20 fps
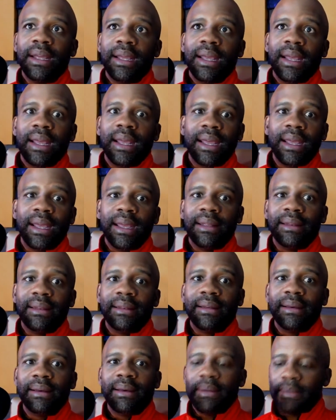and
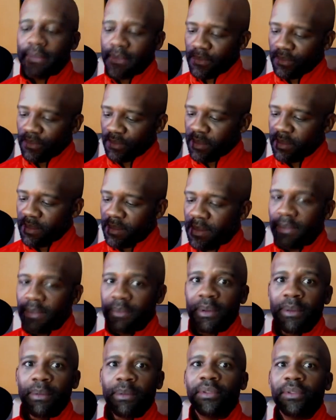um,
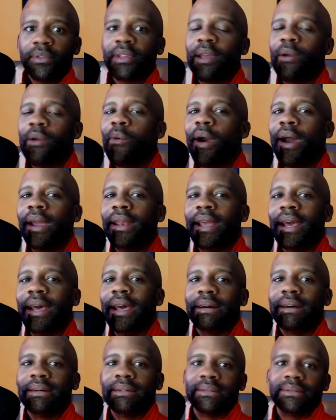people are saying, why
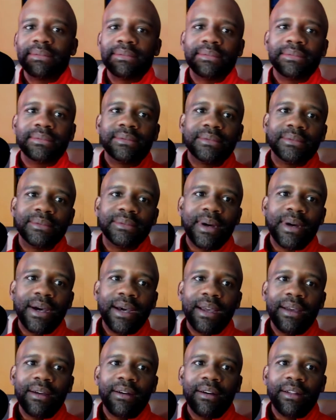now?
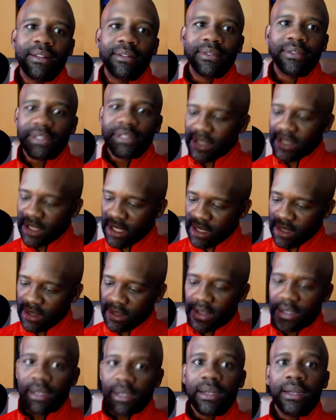Why all of a
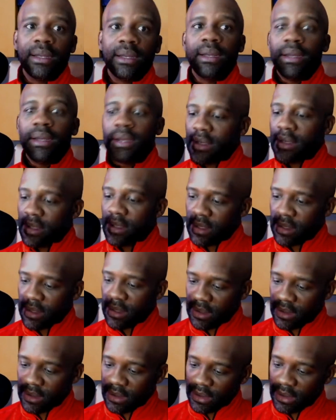sudden?
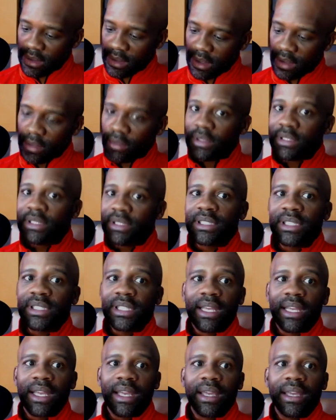are we
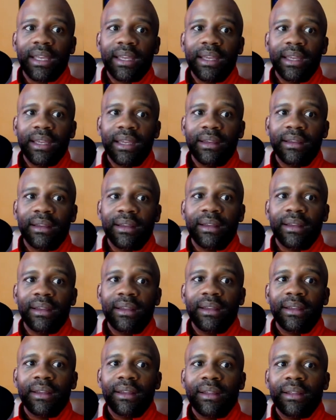seeing
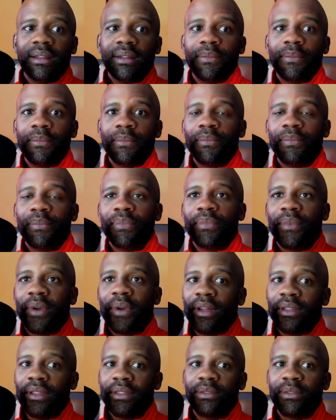
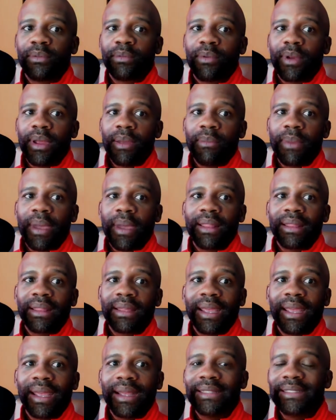all these rape
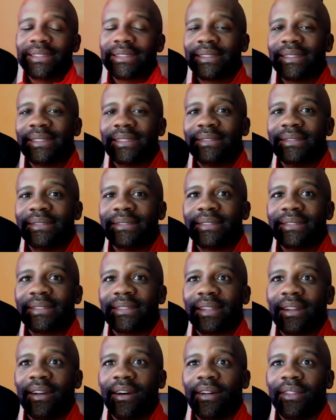allegations
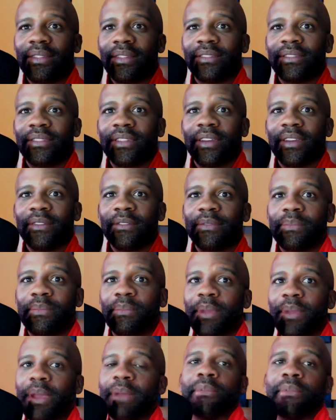and all this stuff
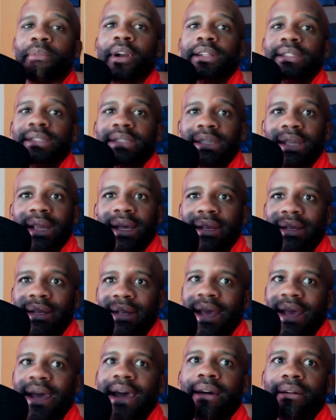being brought to light
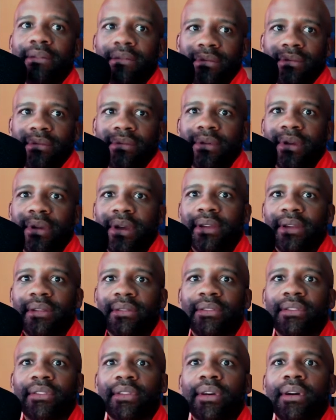now, right?
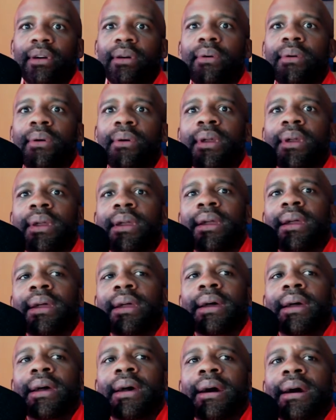So,
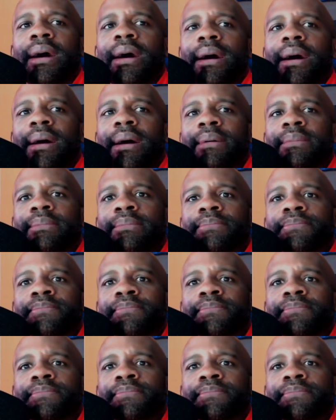um,